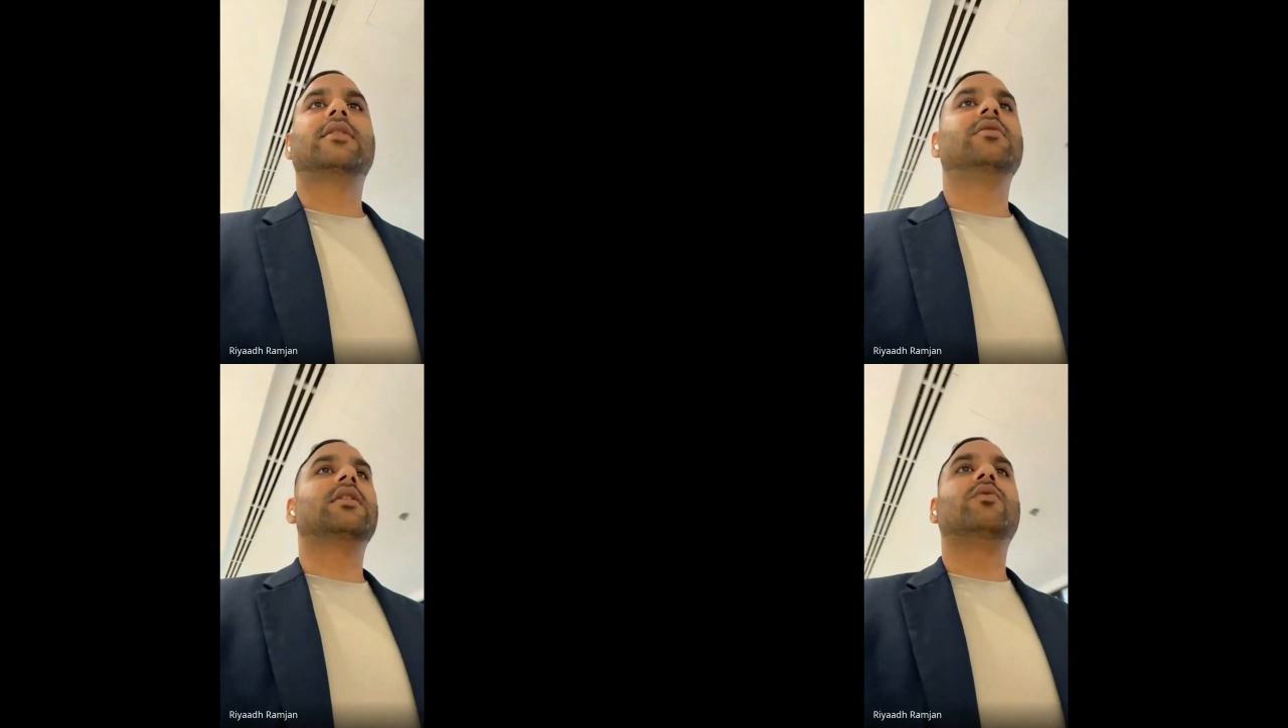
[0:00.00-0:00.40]

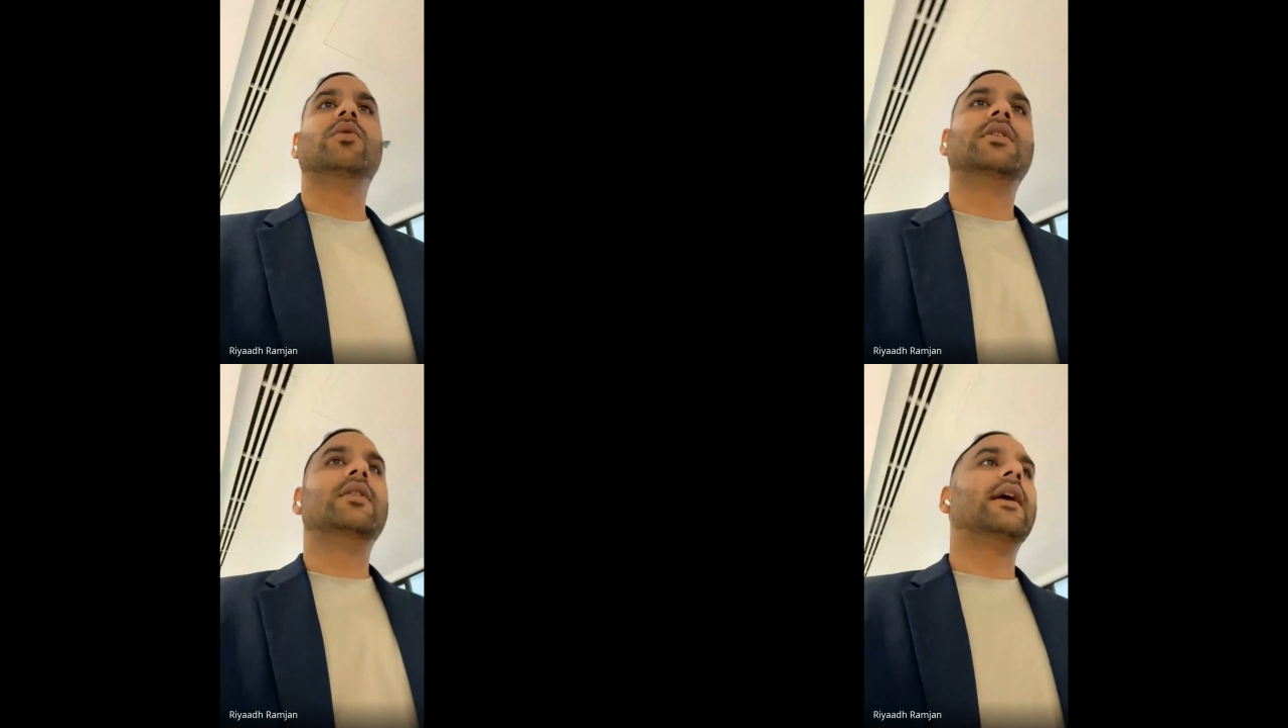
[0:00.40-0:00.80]
think as I
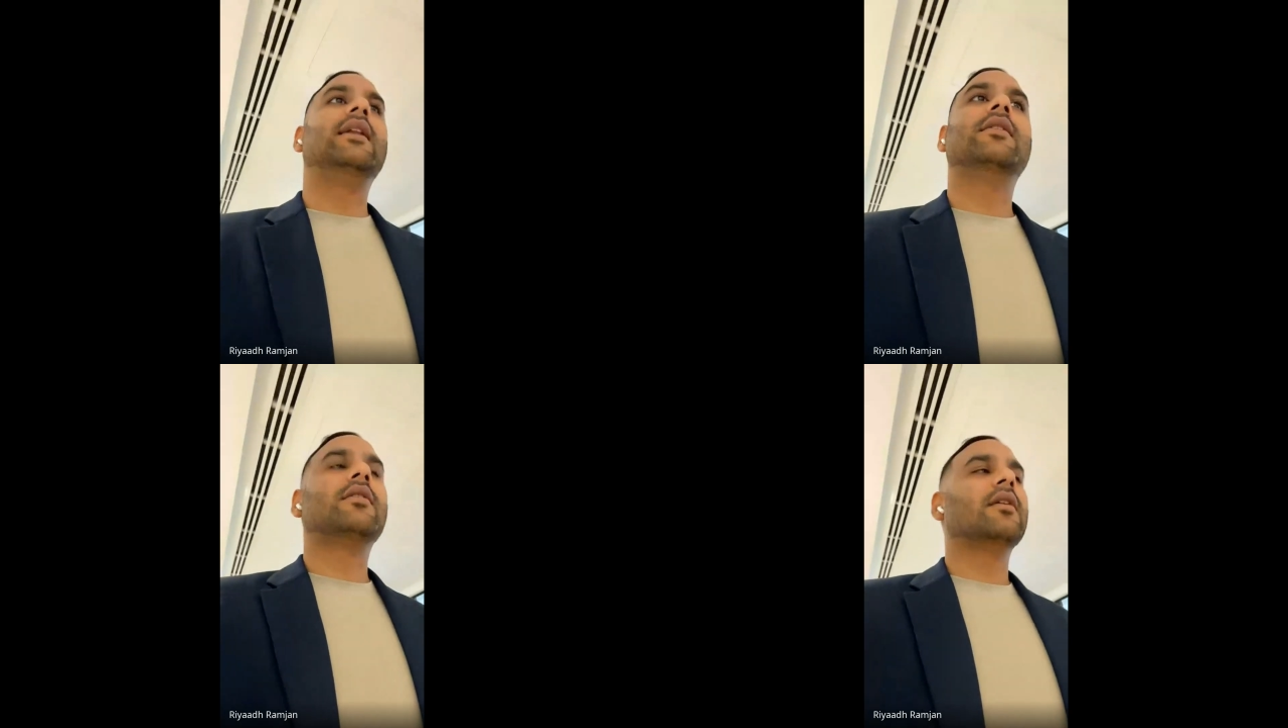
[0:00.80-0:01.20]
walked into
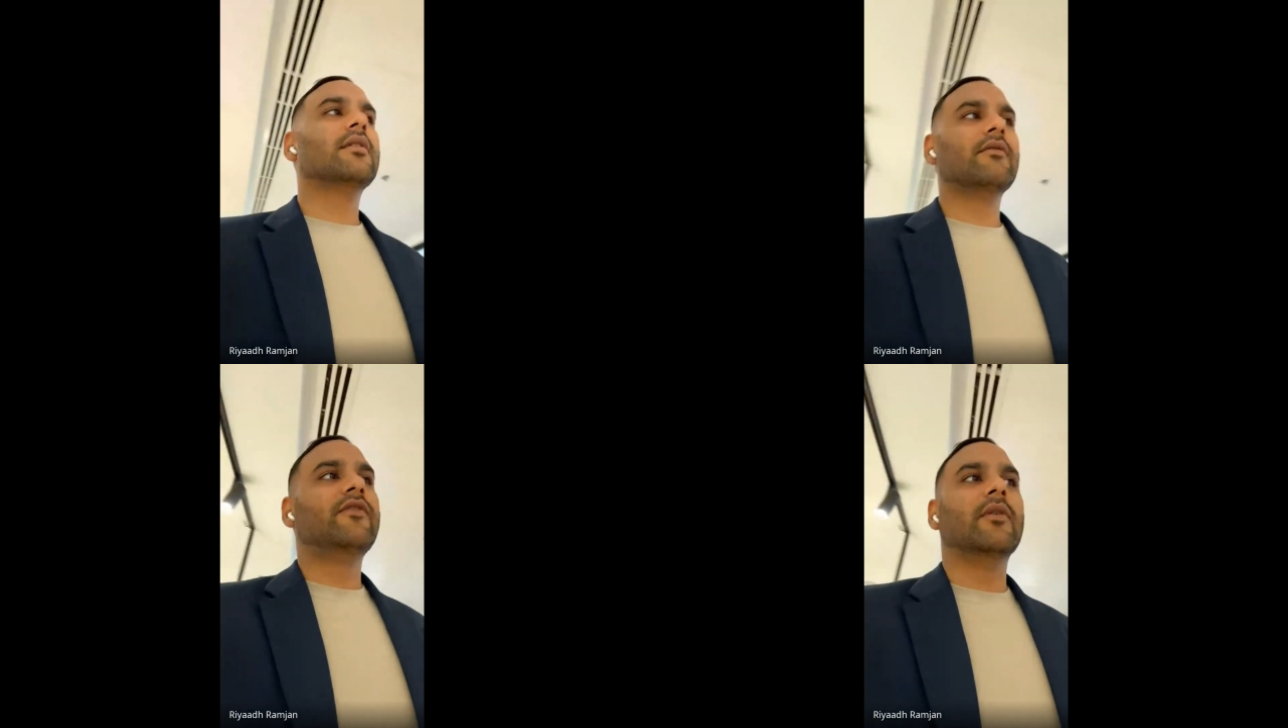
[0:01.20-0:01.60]

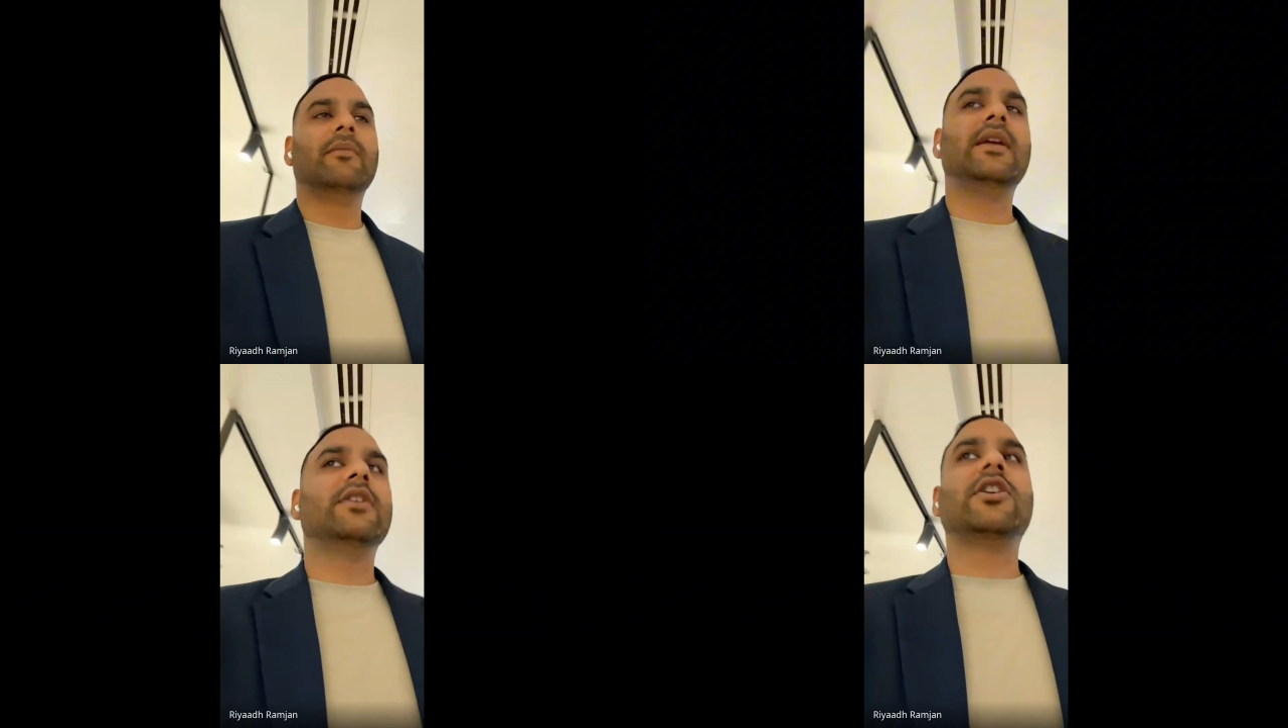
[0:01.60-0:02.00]
Ellington, for
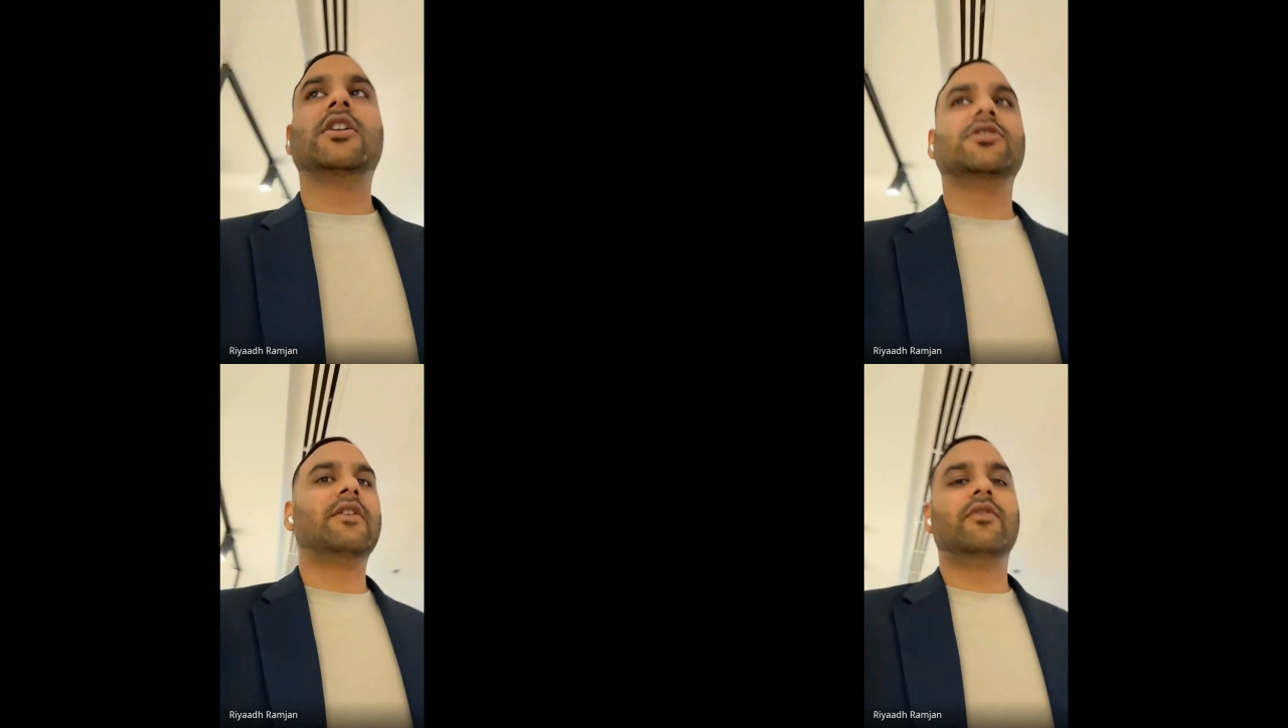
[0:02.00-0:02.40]
me, it
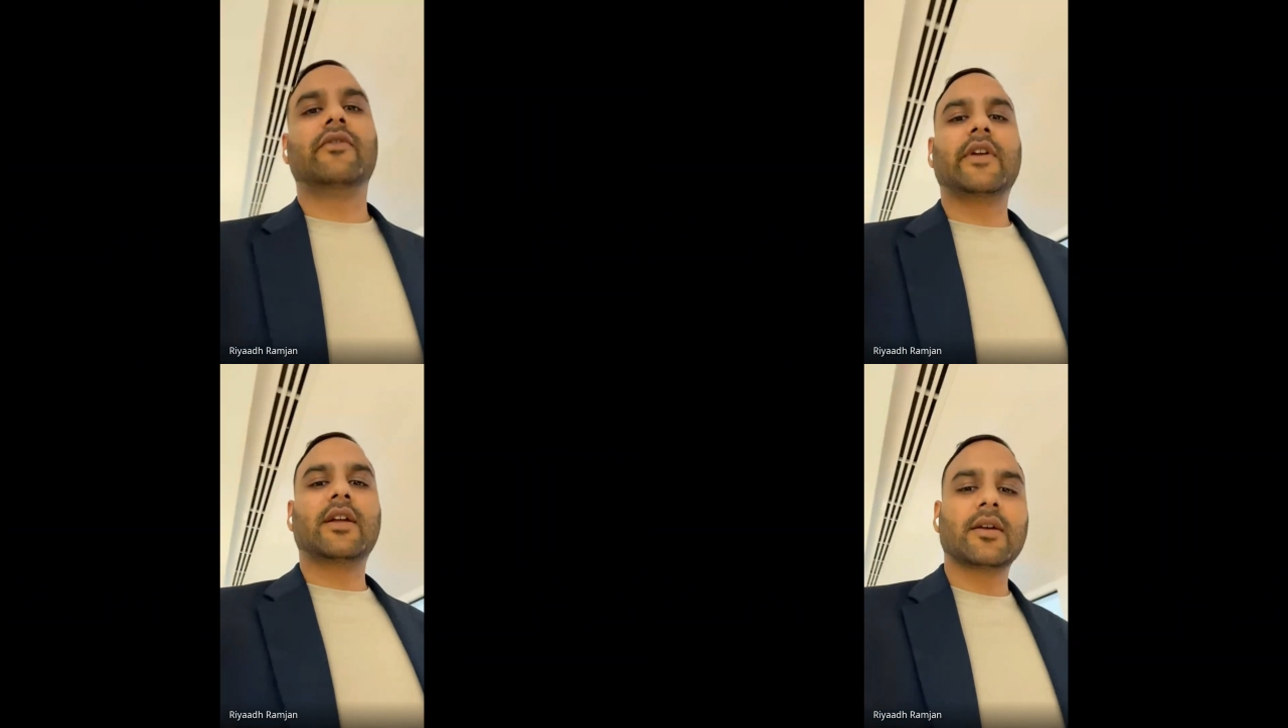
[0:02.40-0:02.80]
changed
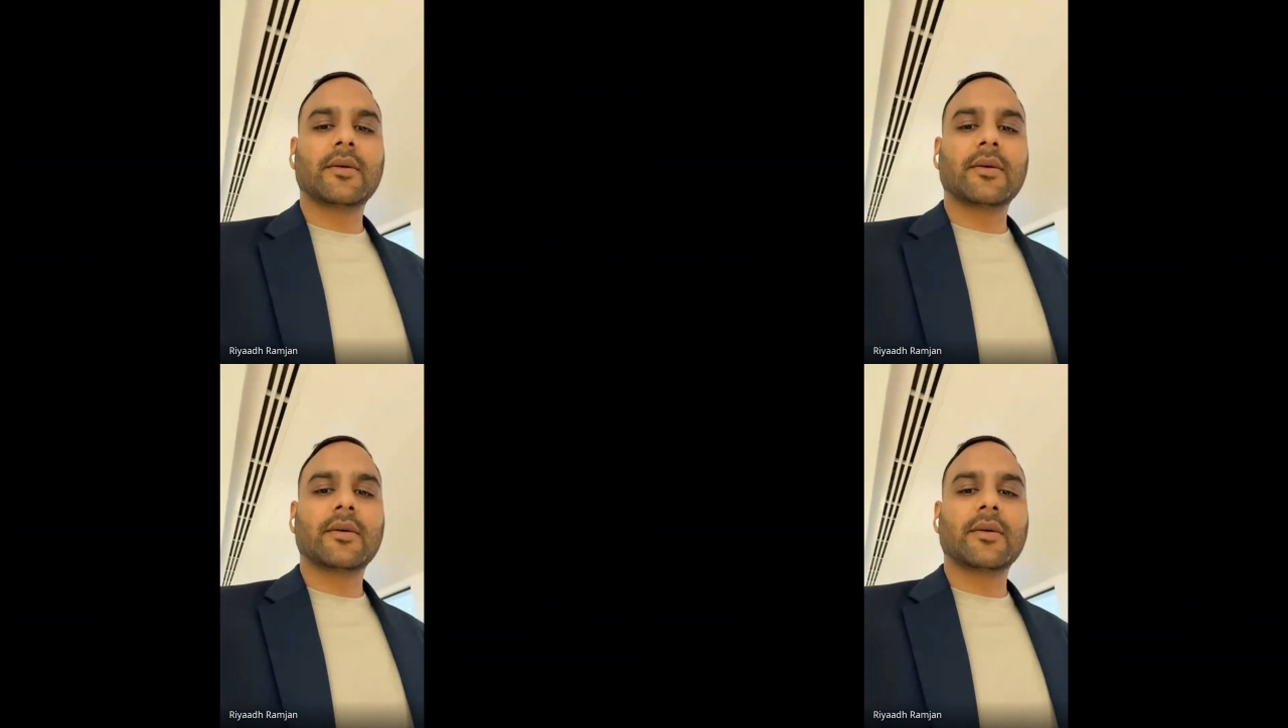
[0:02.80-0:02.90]
everything.